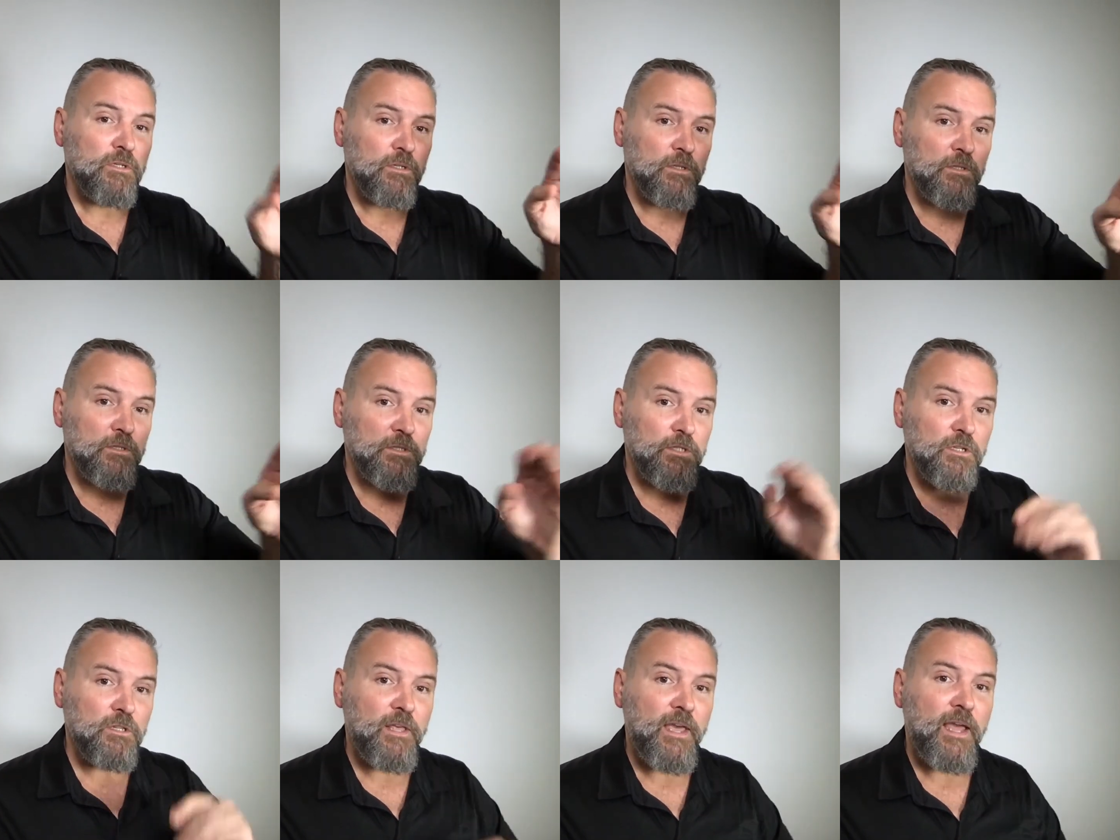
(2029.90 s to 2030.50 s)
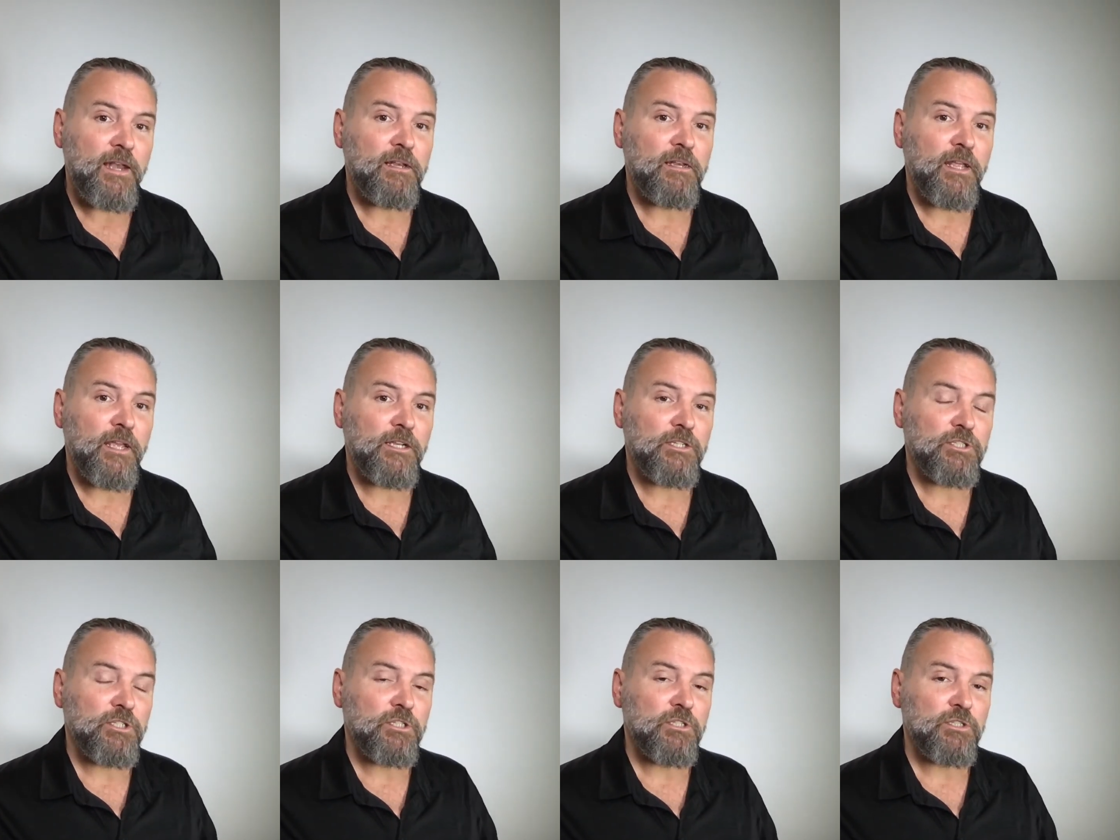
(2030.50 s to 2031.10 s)
that
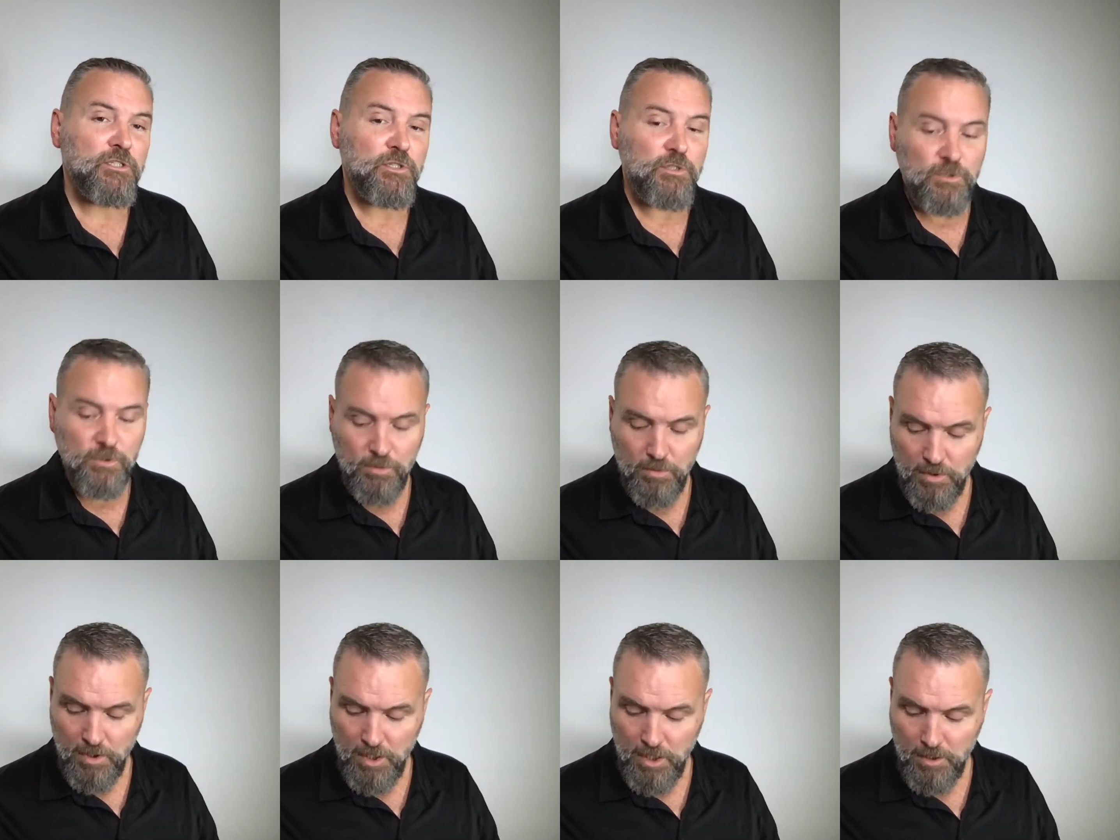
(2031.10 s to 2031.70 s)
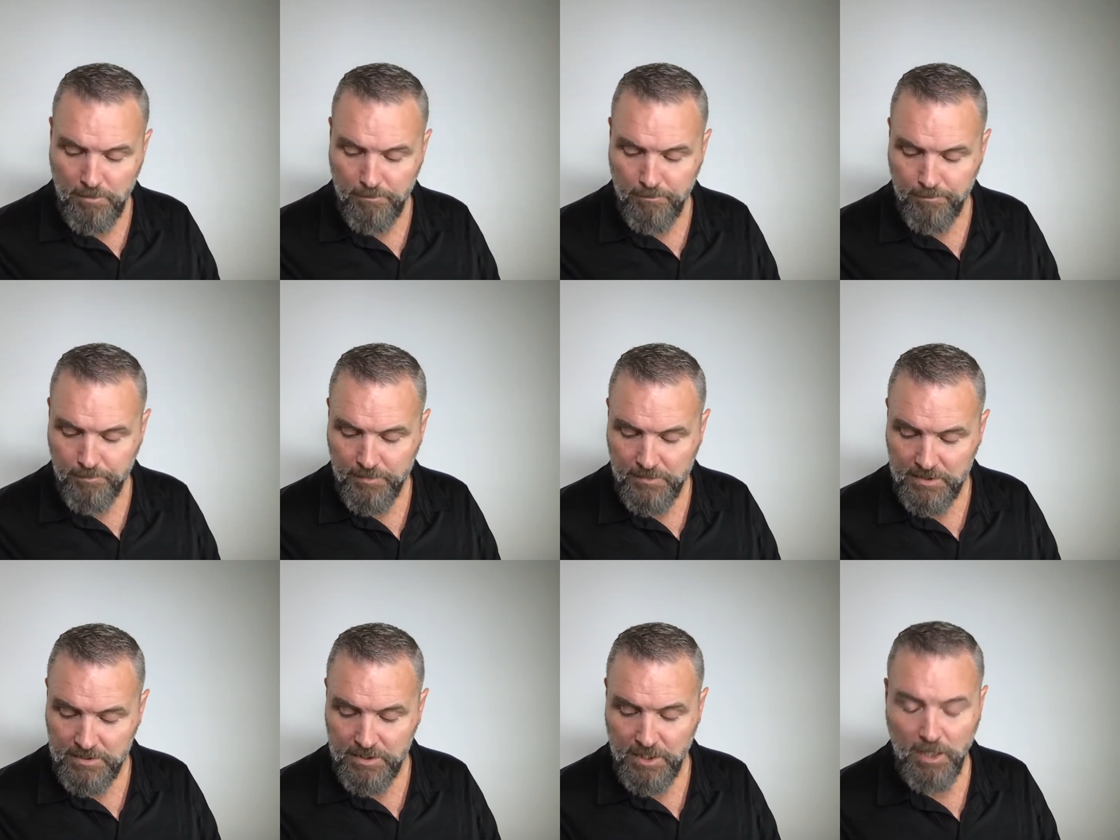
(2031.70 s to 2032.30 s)
nation, to
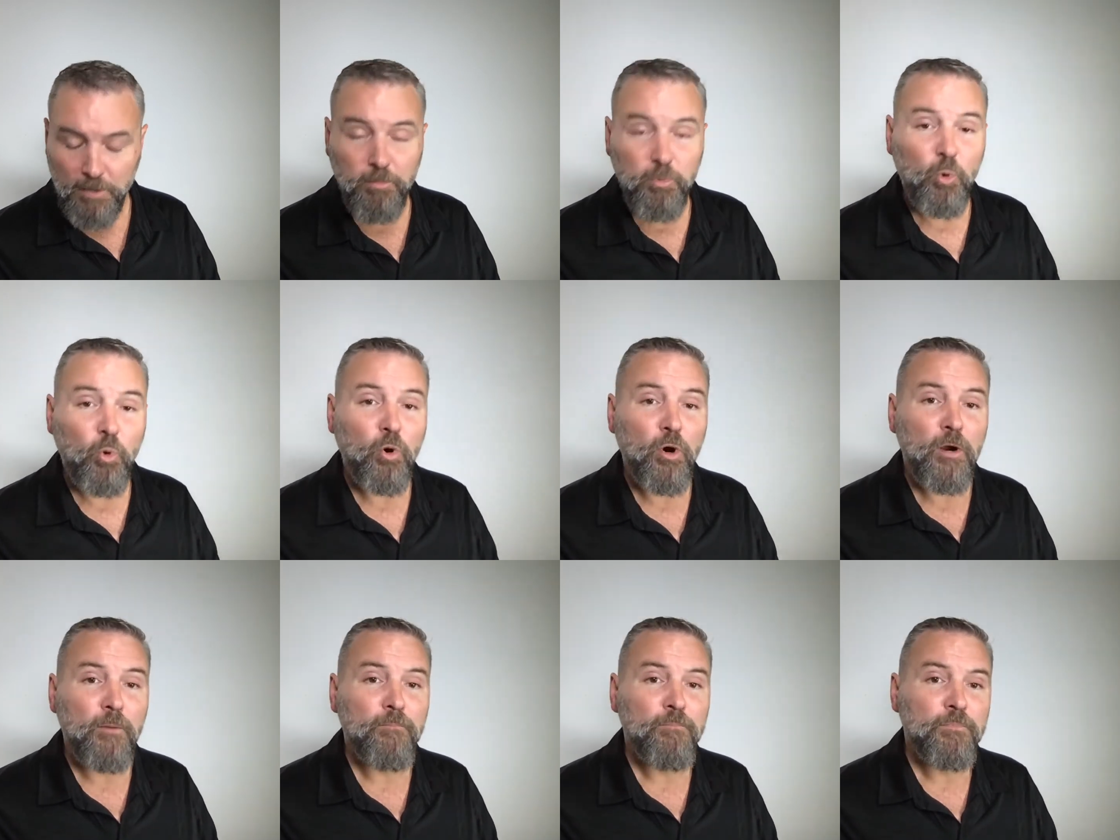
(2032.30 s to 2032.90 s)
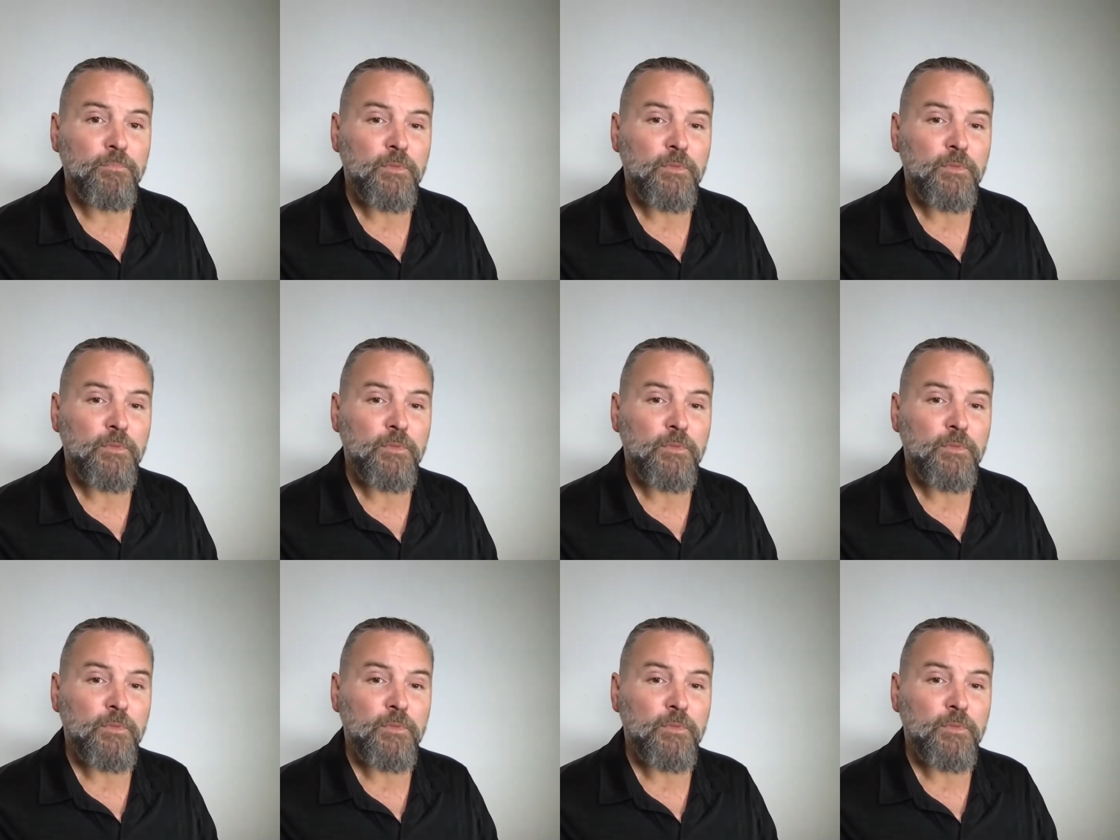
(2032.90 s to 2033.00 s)
Singapore,